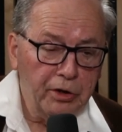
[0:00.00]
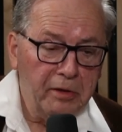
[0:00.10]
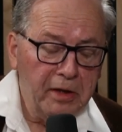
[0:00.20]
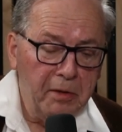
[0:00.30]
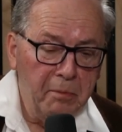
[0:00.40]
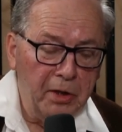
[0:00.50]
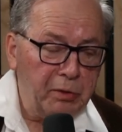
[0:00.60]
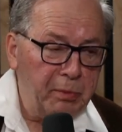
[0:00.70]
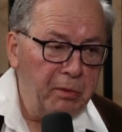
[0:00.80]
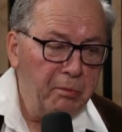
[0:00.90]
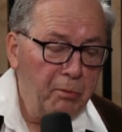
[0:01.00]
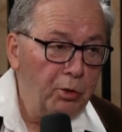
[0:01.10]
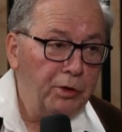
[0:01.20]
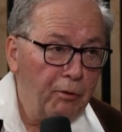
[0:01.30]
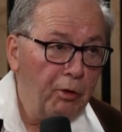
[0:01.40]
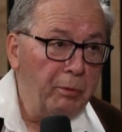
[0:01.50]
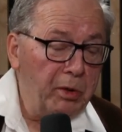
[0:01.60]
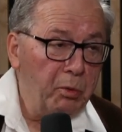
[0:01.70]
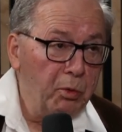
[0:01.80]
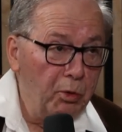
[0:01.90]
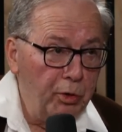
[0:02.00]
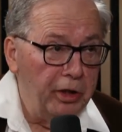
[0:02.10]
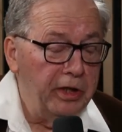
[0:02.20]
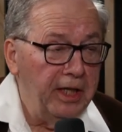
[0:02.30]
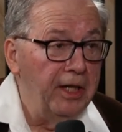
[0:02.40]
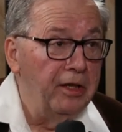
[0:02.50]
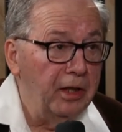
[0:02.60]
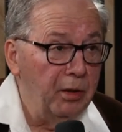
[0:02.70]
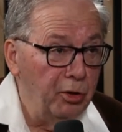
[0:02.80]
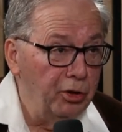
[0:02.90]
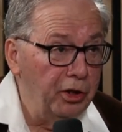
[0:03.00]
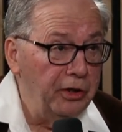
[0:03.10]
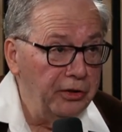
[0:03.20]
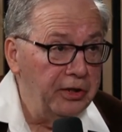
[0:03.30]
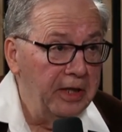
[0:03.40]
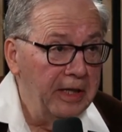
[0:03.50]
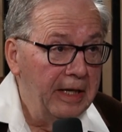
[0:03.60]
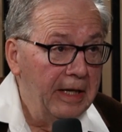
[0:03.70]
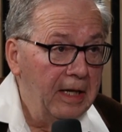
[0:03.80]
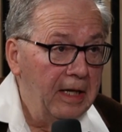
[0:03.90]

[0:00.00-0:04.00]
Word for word: It, it must be most firmly rooted in the communities. Mm-hmm.